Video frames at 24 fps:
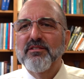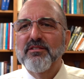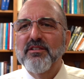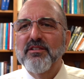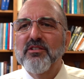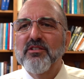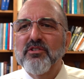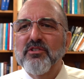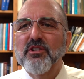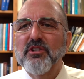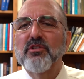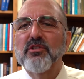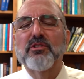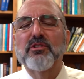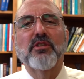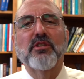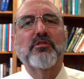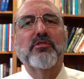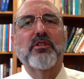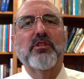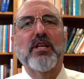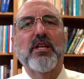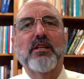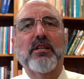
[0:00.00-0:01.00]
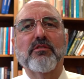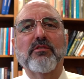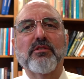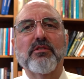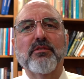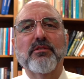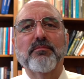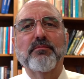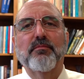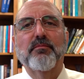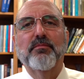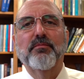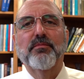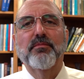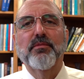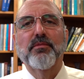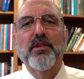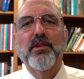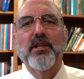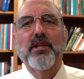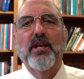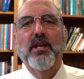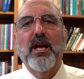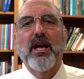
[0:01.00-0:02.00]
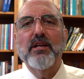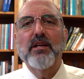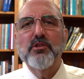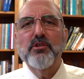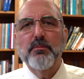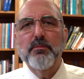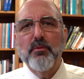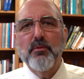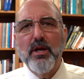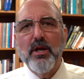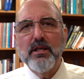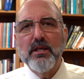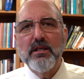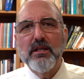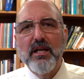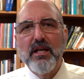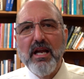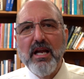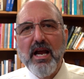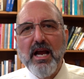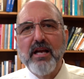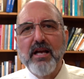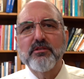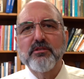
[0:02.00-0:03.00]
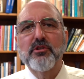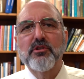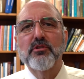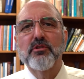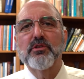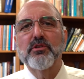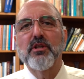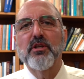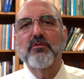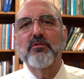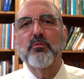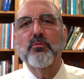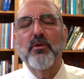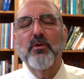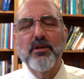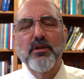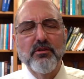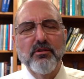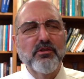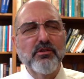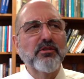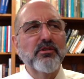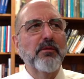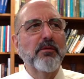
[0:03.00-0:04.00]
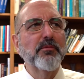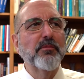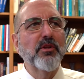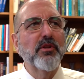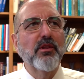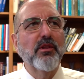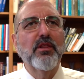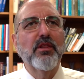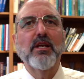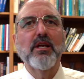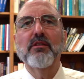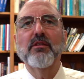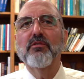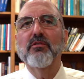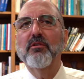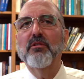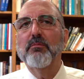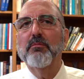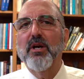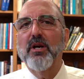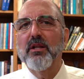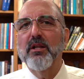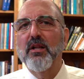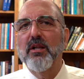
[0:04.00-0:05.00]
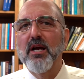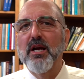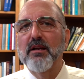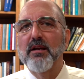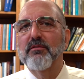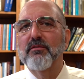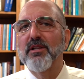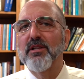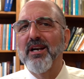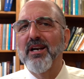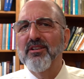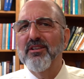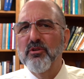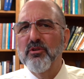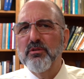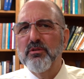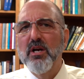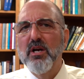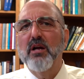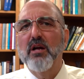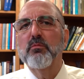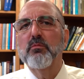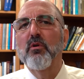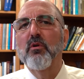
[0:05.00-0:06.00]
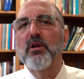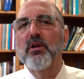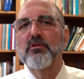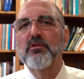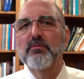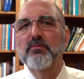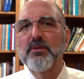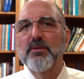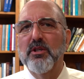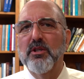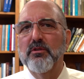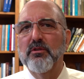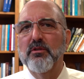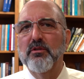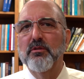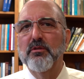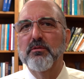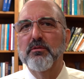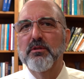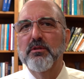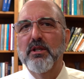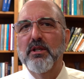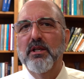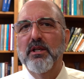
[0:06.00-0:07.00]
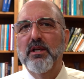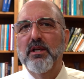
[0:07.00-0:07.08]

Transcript: Consider such things. As you pray today, ask yourselves, what are some of the things in my life that I know God wants me to do